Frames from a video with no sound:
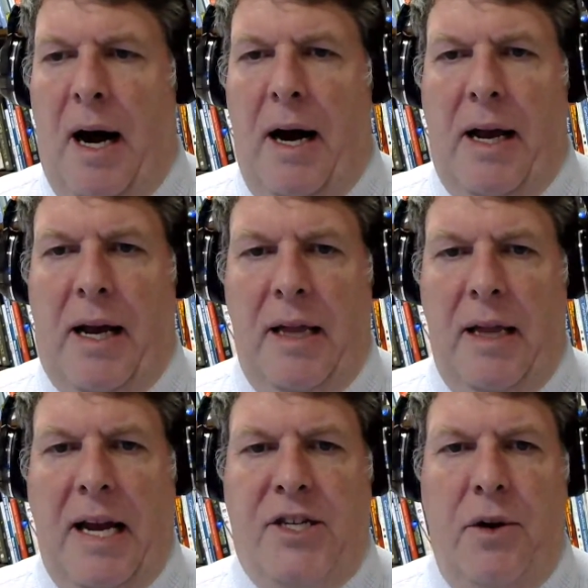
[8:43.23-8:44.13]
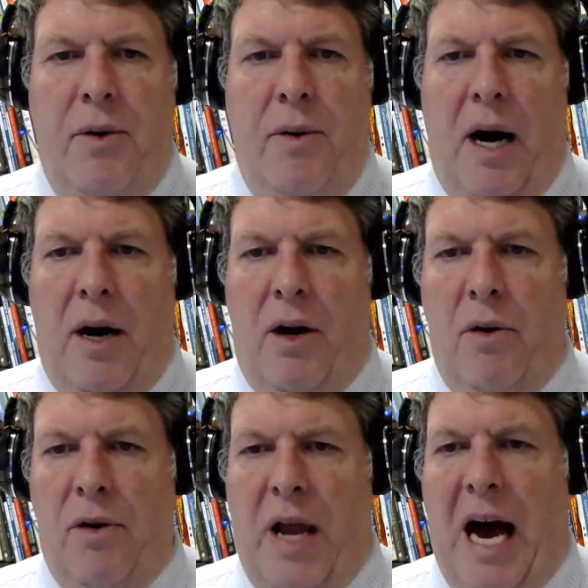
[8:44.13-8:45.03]
You can link to
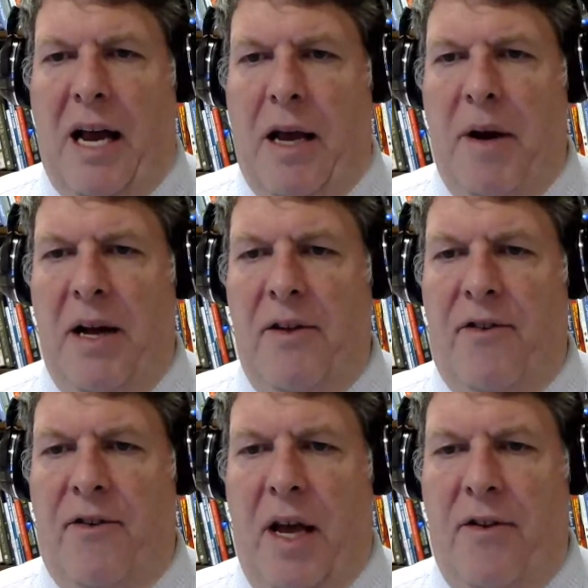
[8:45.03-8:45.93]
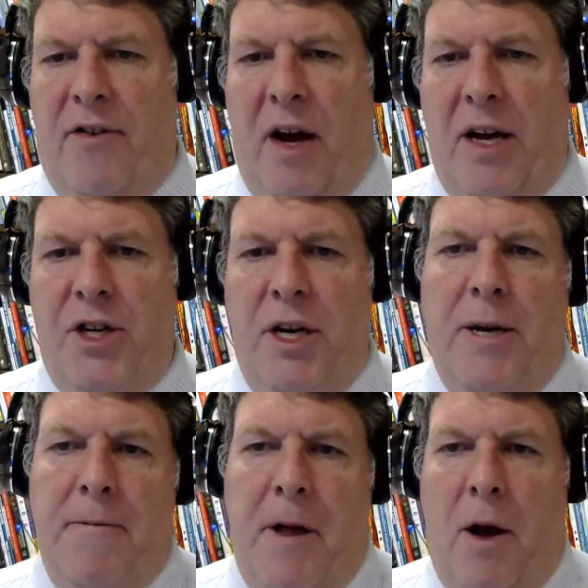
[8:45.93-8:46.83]
Google Documents and such
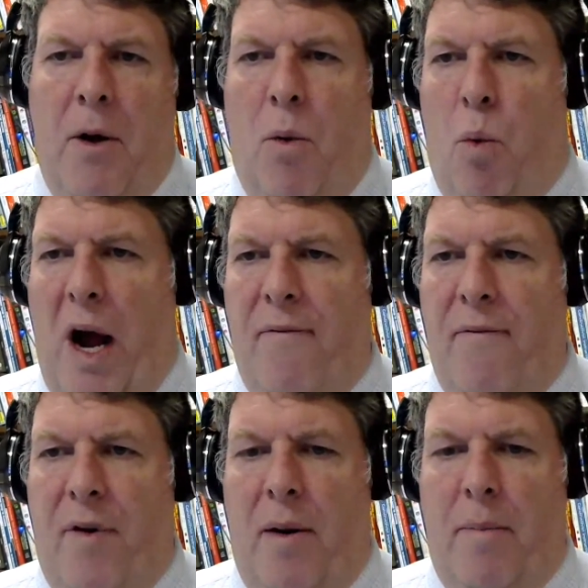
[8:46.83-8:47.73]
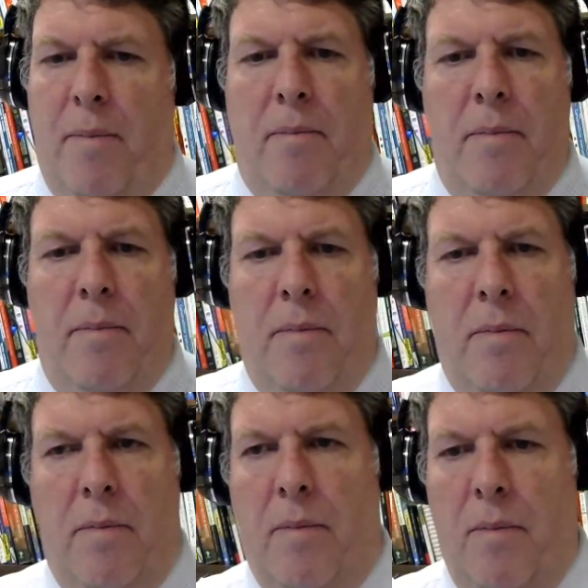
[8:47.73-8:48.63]
right from
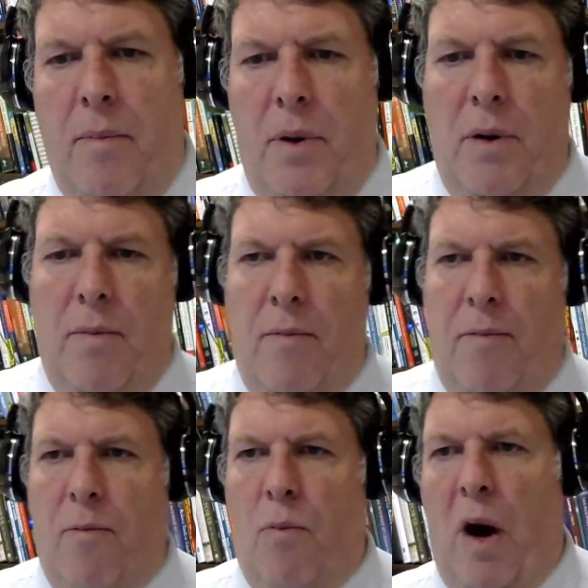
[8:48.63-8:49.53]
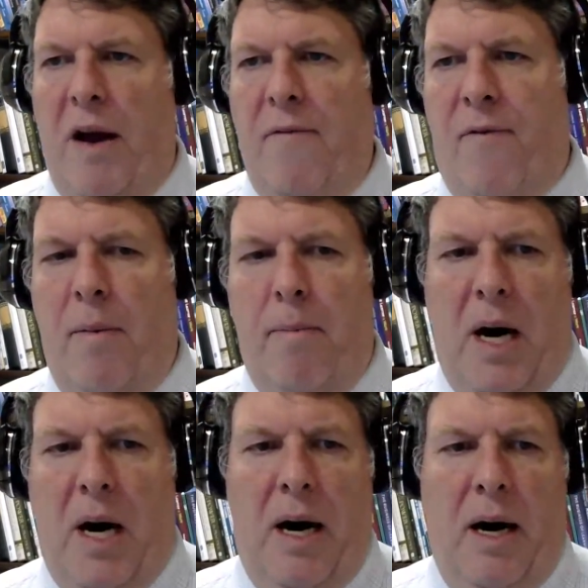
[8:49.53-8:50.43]

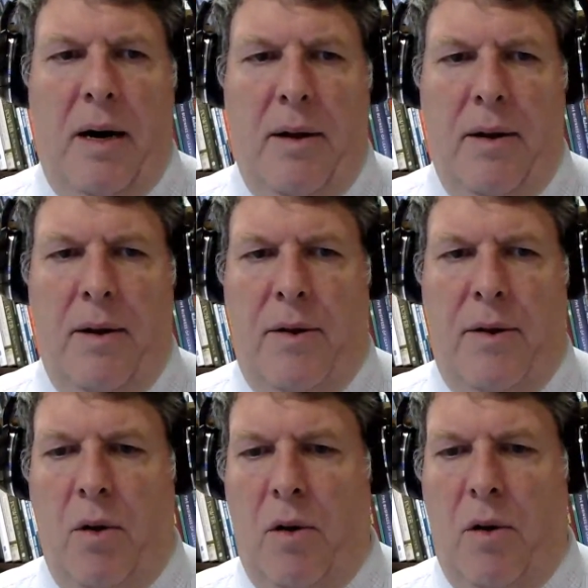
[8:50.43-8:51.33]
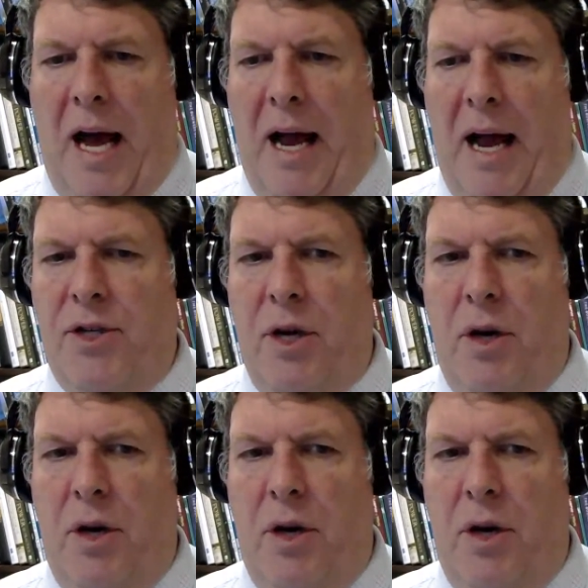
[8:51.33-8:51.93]
the Google Hangouts.